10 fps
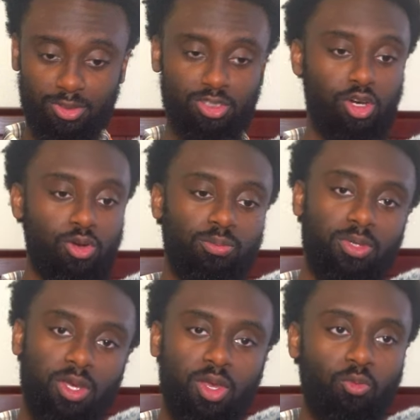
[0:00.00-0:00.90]
So
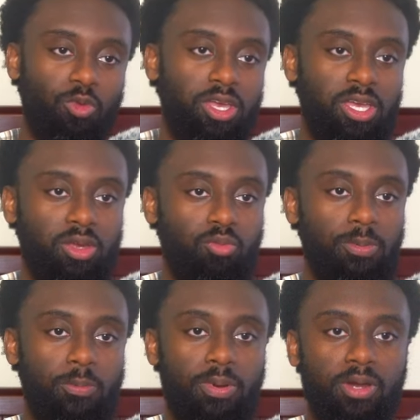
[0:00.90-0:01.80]
we
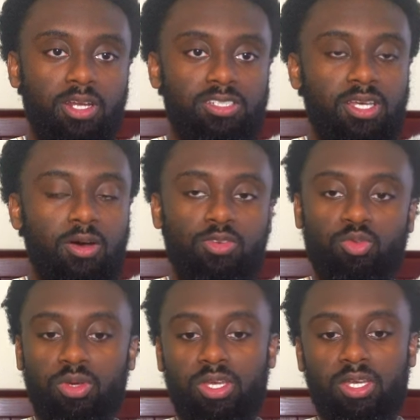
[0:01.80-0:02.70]
prepared ourselves.
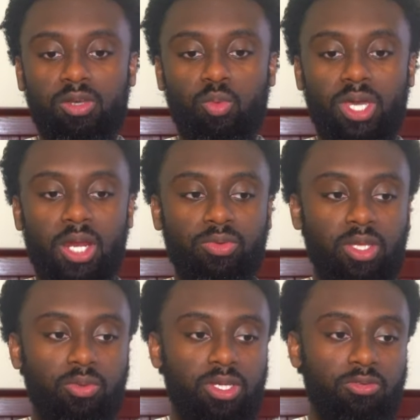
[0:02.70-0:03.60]
We got everything
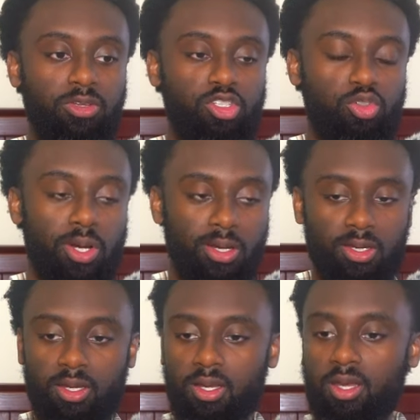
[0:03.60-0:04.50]
we need for the truck.
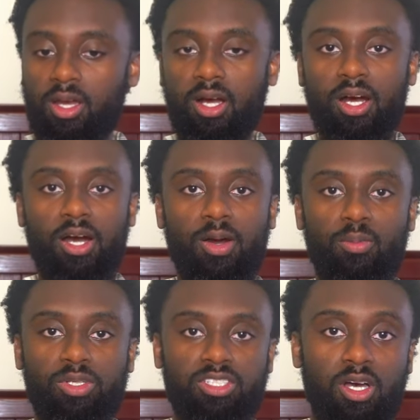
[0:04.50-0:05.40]

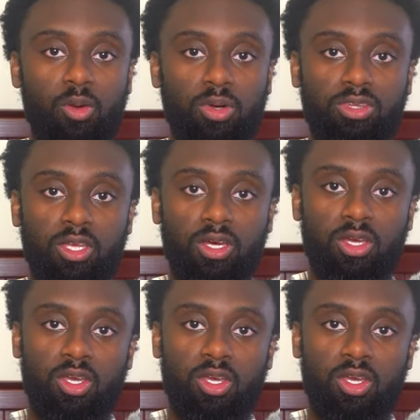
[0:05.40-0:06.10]
We saw what the